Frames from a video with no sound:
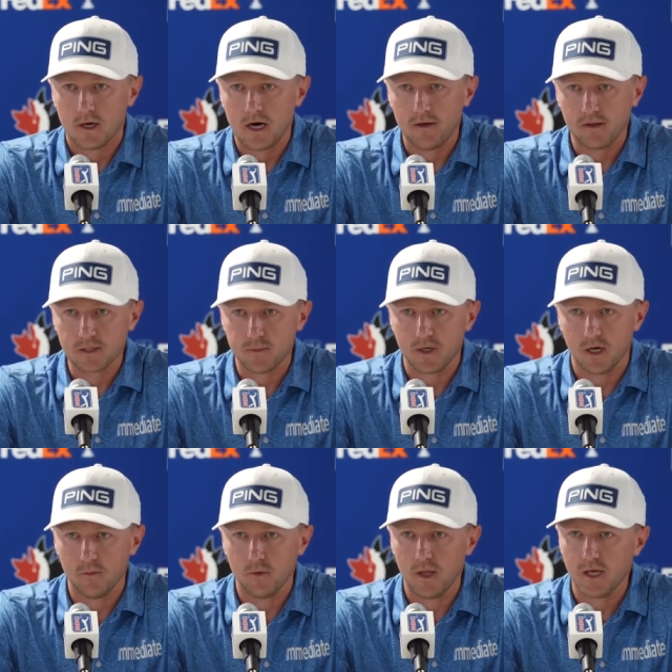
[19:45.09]
I think that's
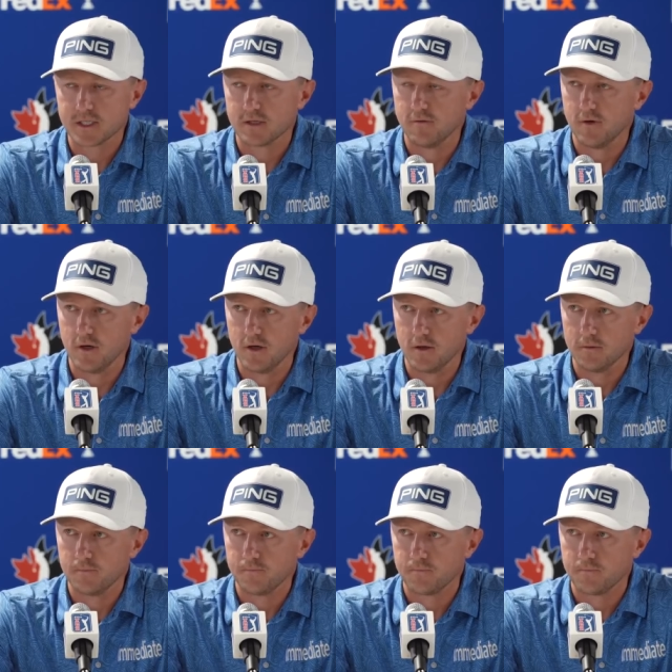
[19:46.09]
become less of